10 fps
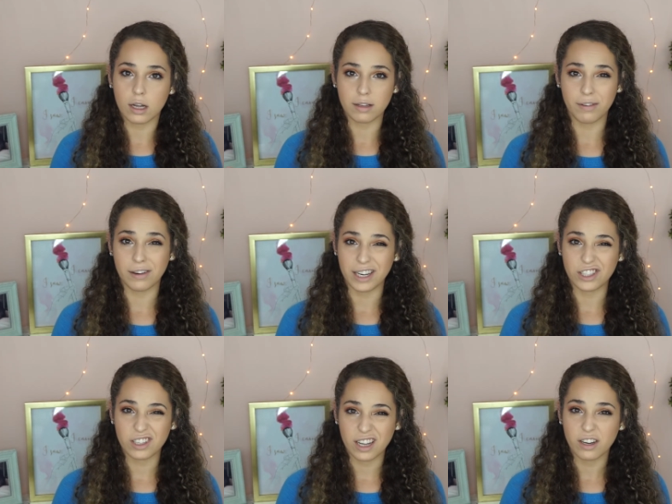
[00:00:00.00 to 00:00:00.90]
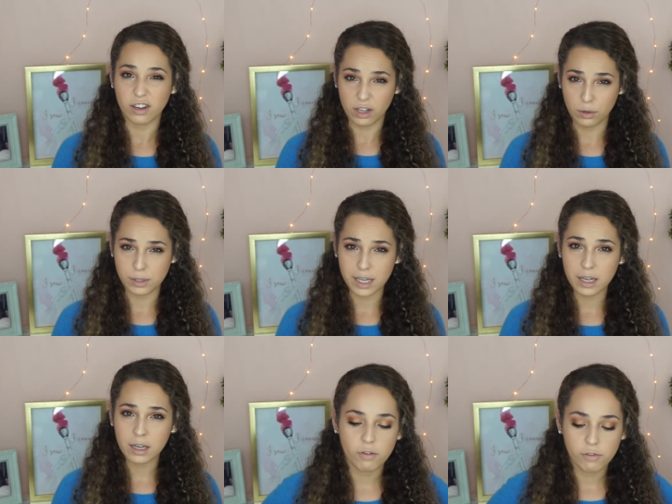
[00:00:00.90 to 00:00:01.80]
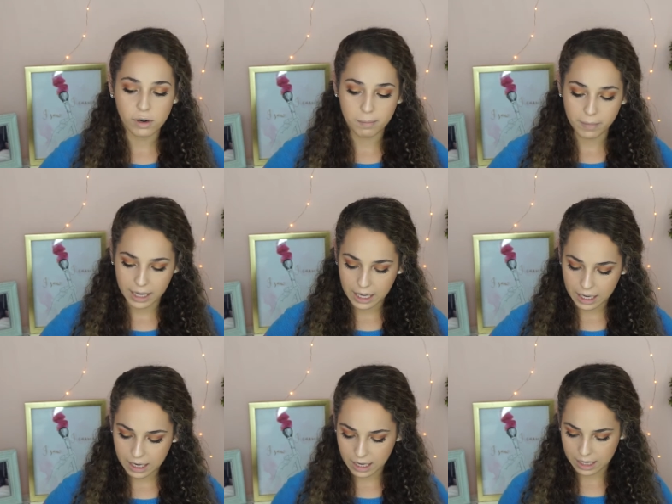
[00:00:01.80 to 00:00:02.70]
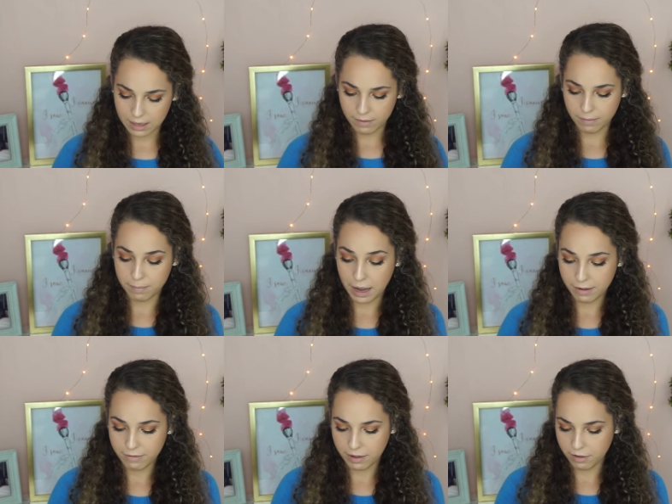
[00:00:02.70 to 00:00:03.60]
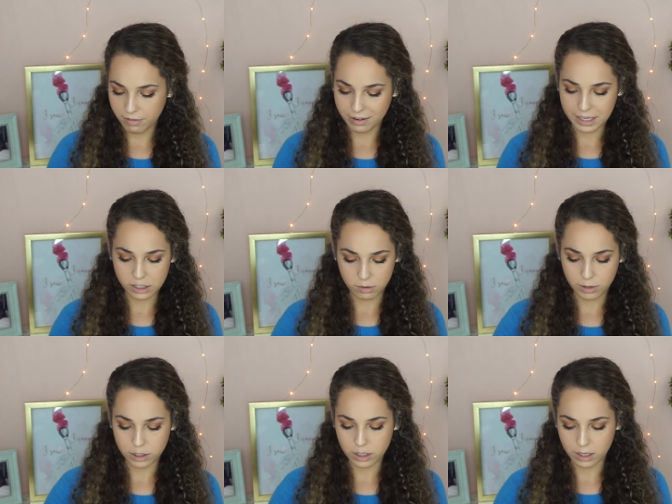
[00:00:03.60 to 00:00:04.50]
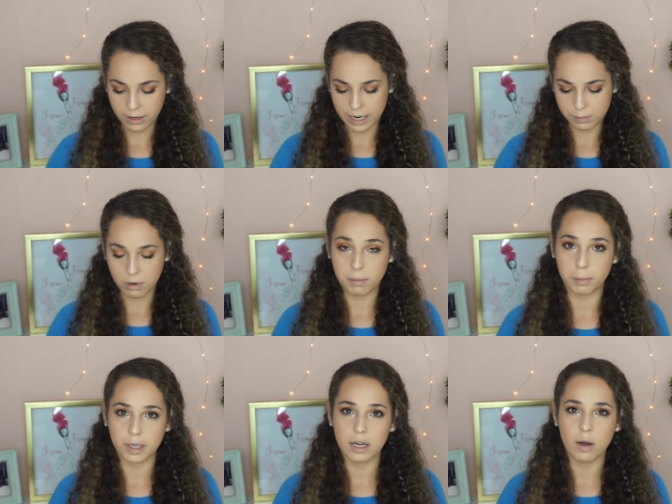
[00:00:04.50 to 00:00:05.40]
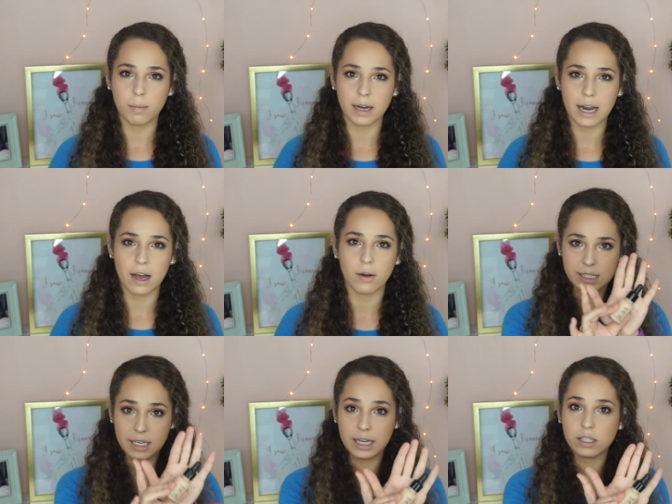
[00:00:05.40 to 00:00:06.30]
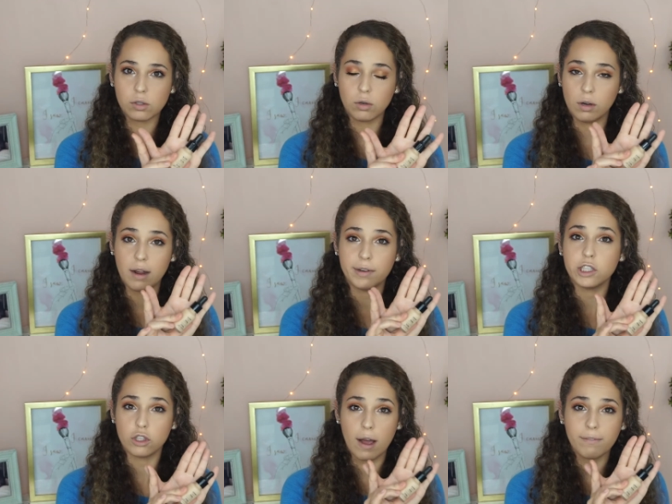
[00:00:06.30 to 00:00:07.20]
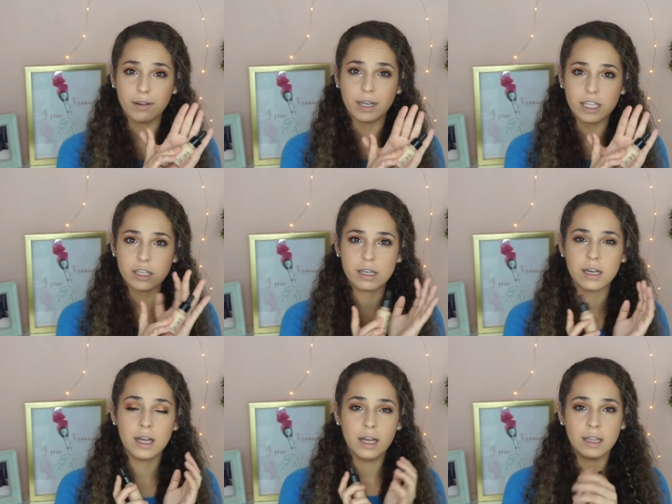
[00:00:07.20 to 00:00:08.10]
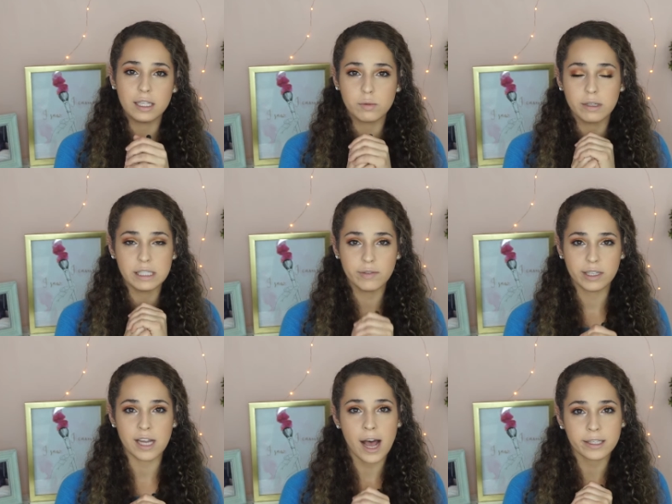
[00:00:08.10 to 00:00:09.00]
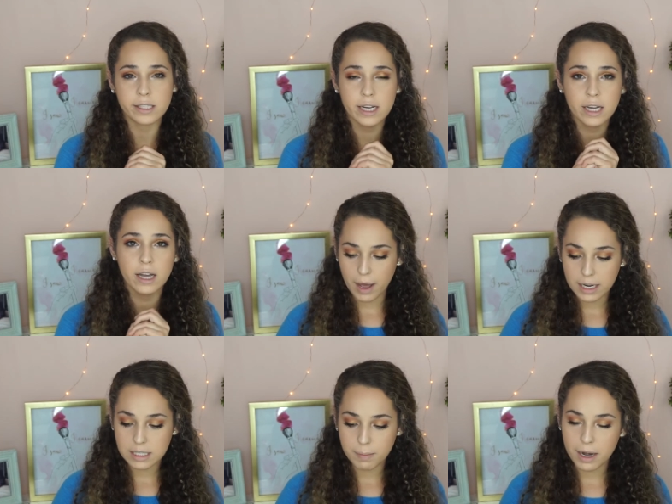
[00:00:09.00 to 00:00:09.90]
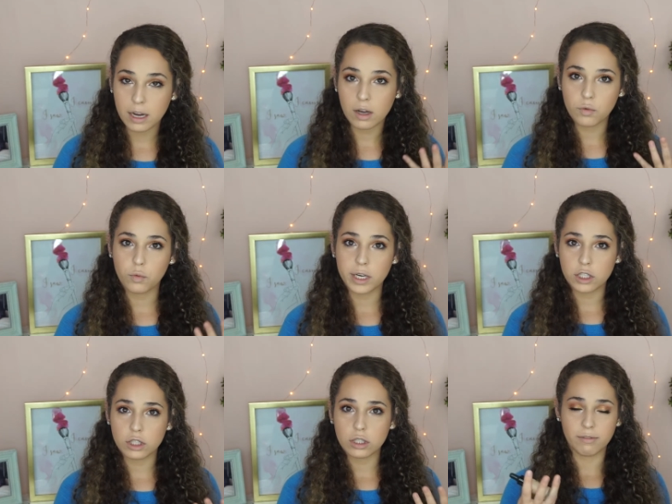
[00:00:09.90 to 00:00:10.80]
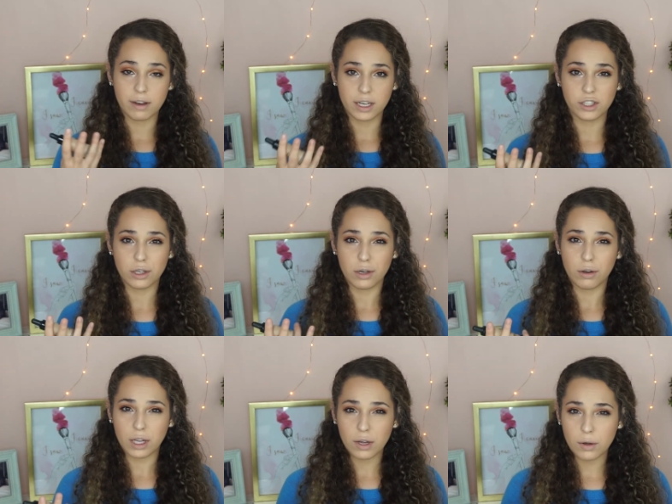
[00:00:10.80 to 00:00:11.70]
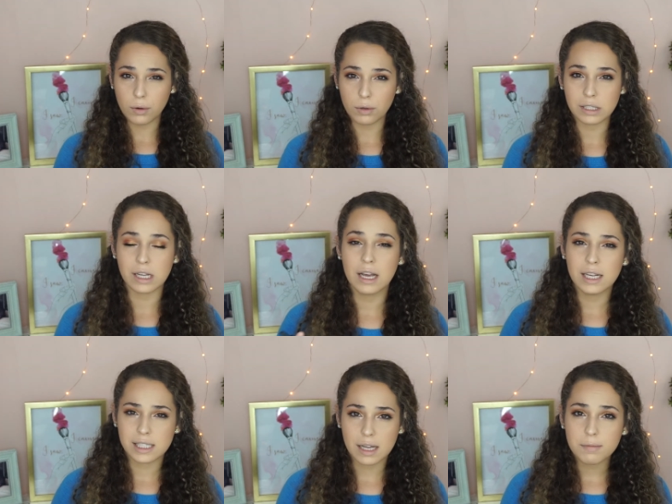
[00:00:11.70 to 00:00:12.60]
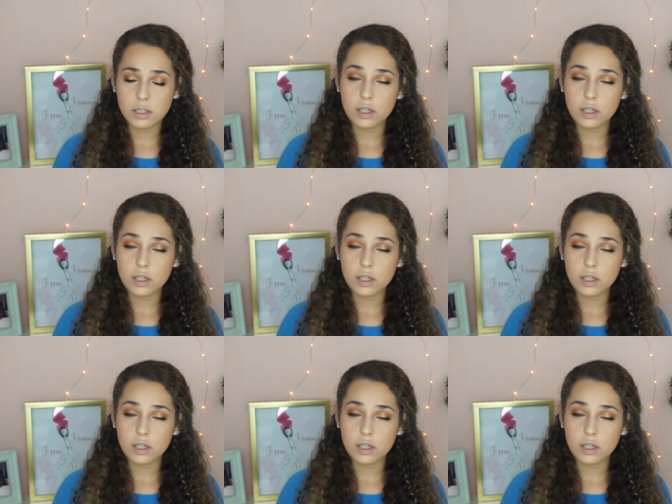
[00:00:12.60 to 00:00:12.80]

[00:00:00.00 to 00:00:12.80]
on the foundation that you're using. For me, and my favorite foundation, which you guys probably know by now, is the NYX Total Coverage Drop Foundation. This one is fantastic, but depending on which foundation you use, some